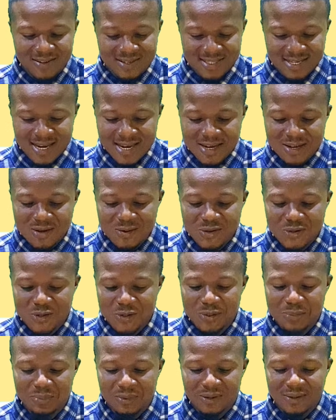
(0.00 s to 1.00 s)
Thank you
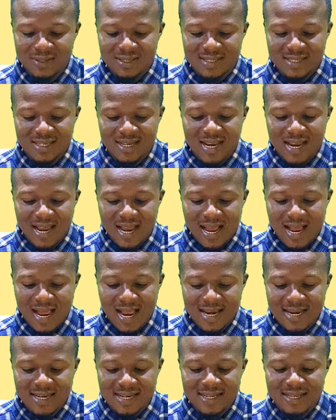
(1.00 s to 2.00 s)
so much
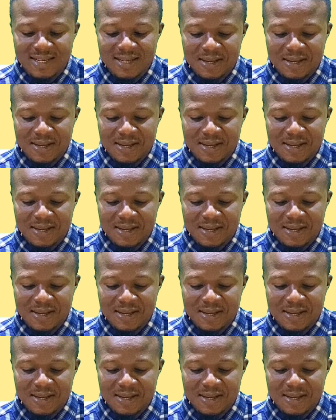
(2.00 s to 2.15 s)
and